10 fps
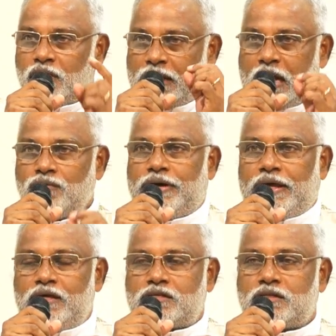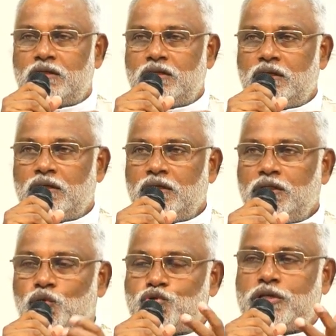Nowadays,
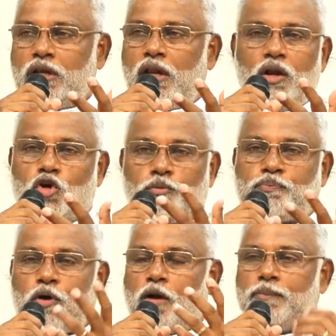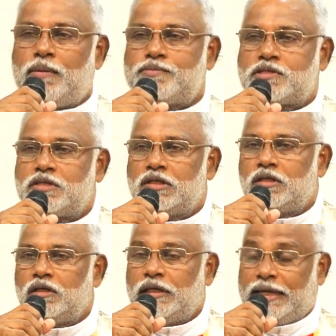you see a lot of problems
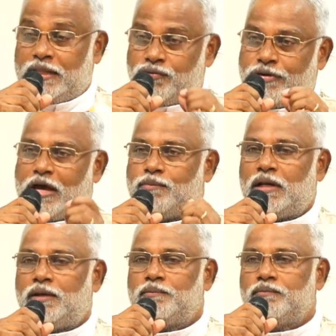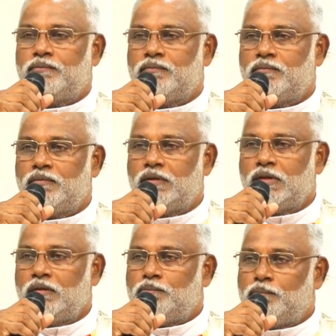in the family.
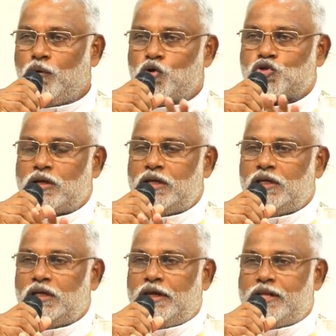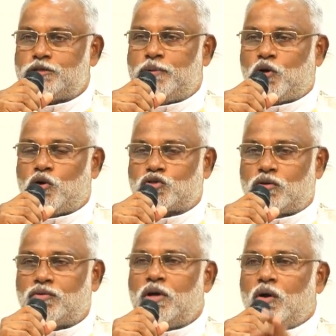Mostly it is because
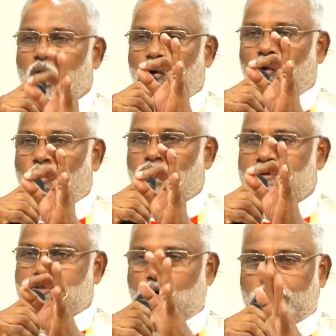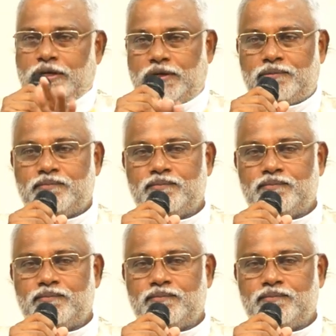of over talking.